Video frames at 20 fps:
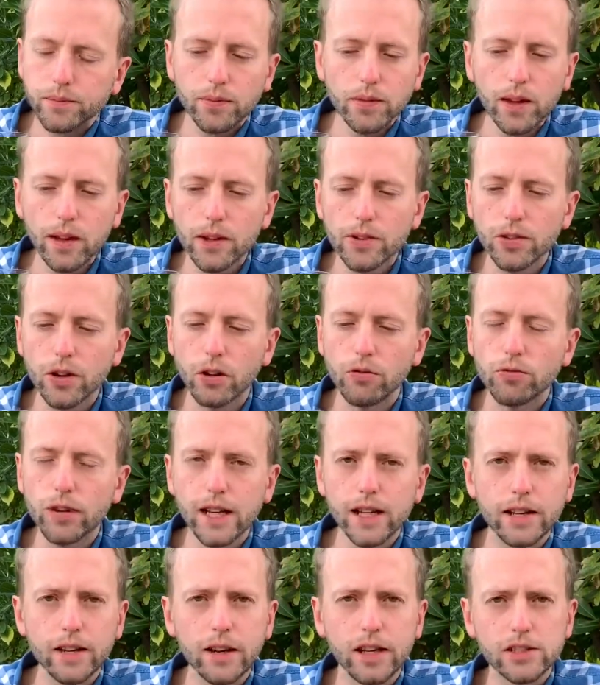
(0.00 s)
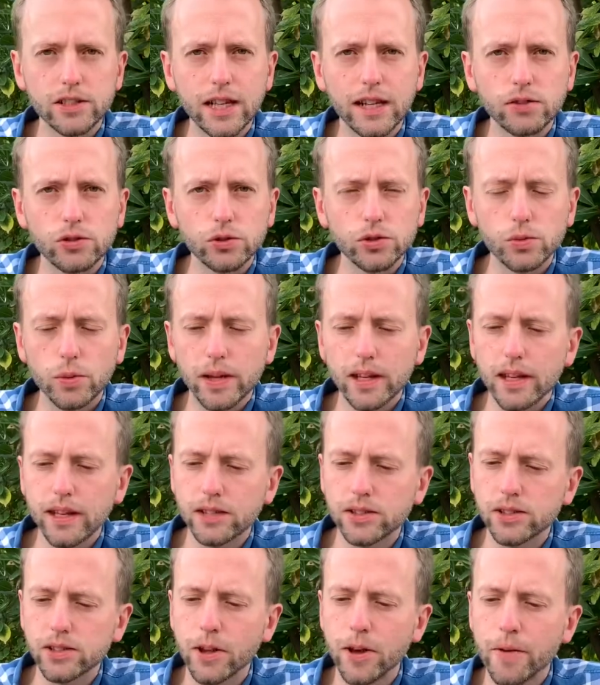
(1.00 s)
It's got really nice natural
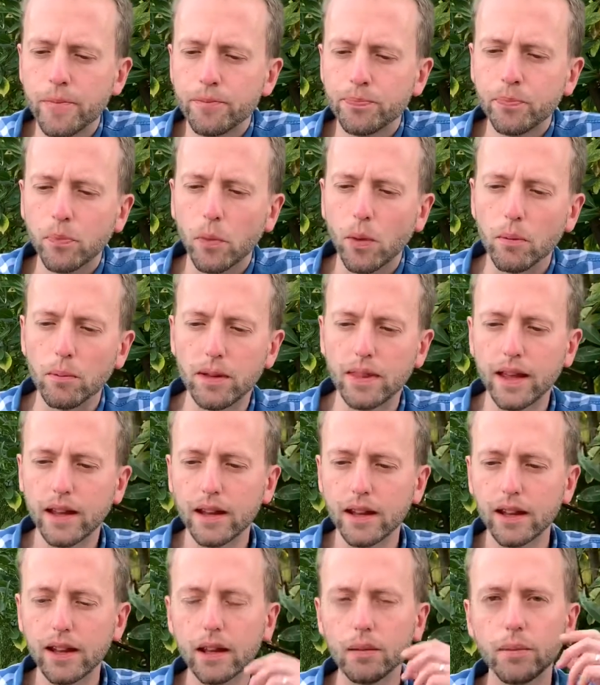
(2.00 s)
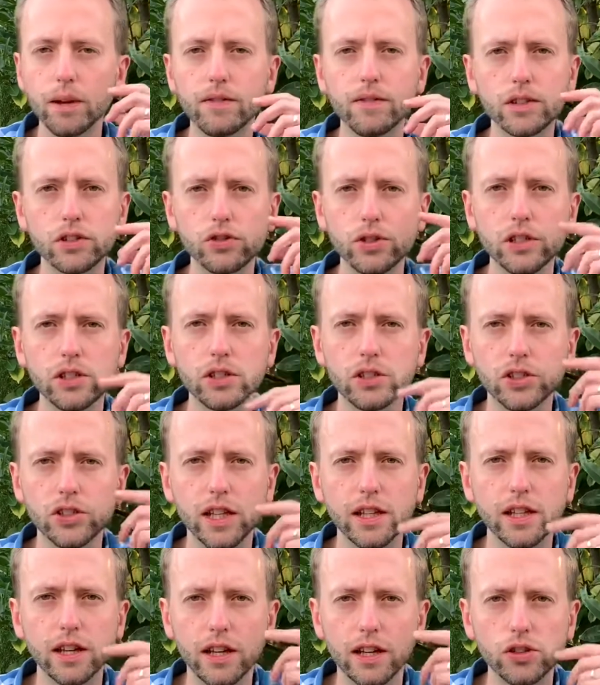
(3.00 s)
sweetness, but then a little bit of astringency
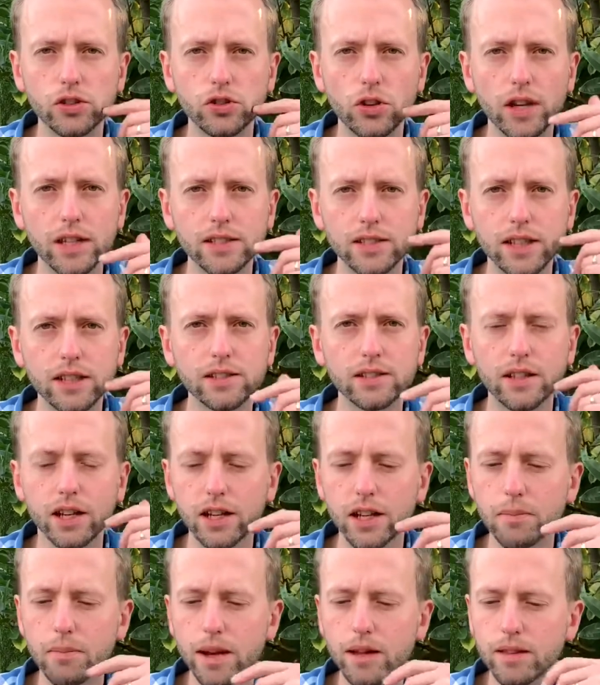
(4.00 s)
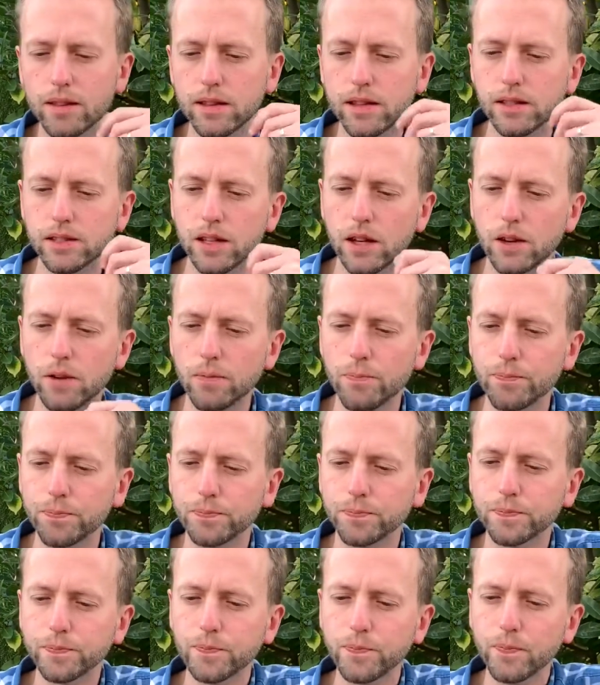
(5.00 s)
that kind of dries the inside of your mouth and your tongue,
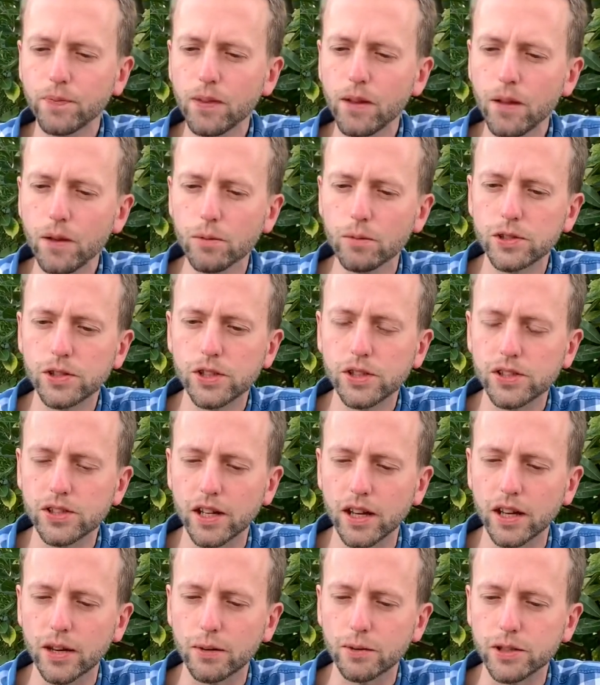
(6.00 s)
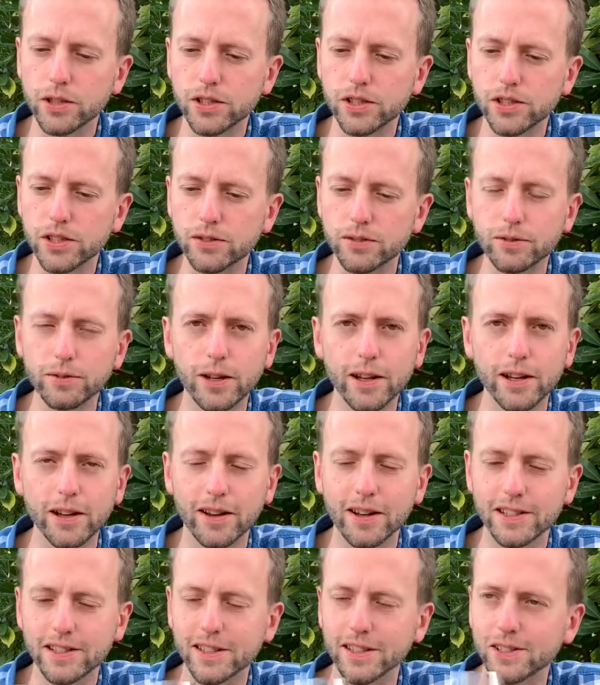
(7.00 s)
which is really
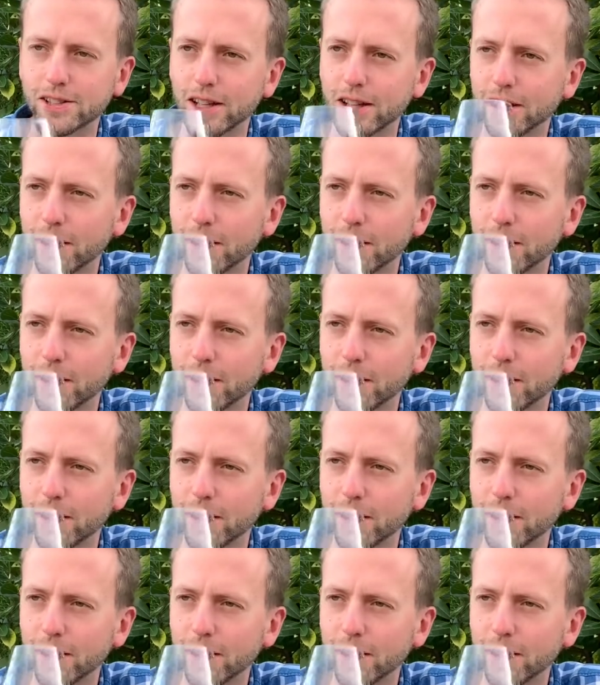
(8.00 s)
nice actually.